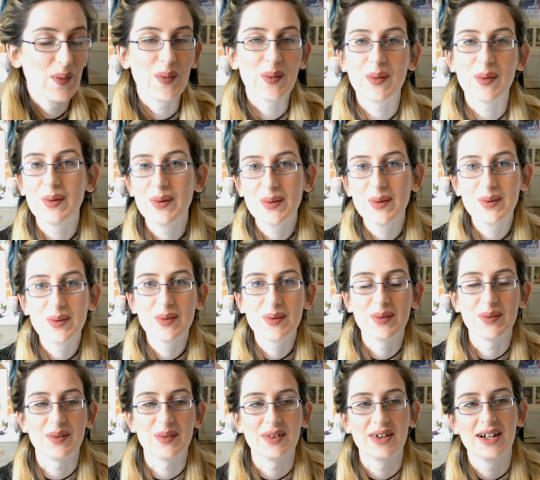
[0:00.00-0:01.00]

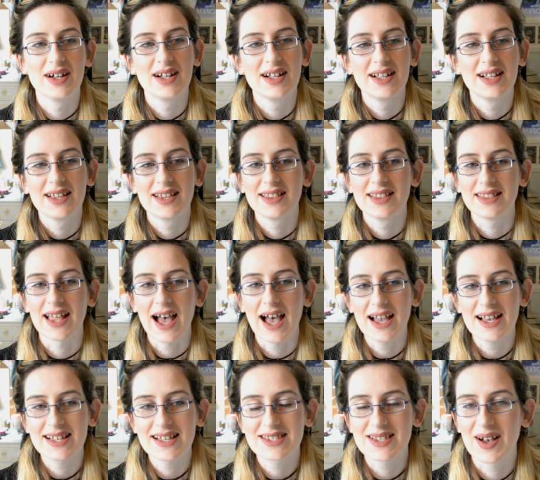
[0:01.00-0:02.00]
Ooh, that
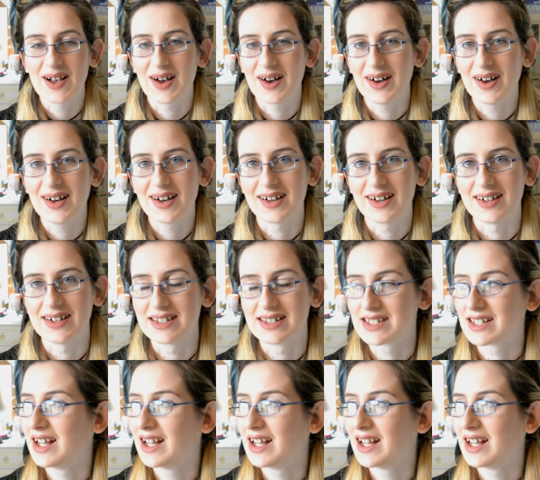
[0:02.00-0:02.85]
is hard.